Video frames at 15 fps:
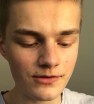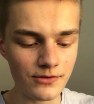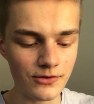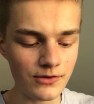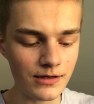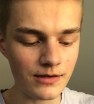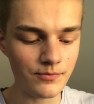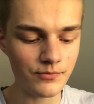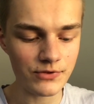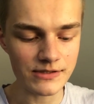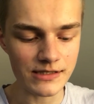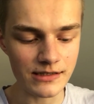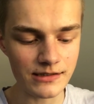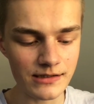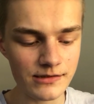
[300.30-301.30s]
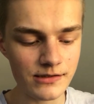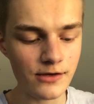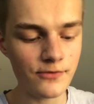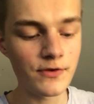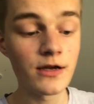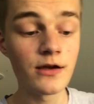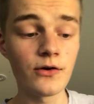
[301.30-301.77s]
good at presenting
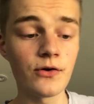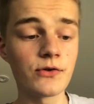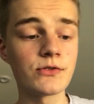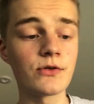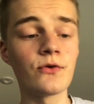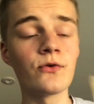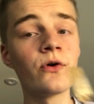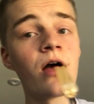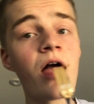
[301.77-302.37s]
stuff. Also,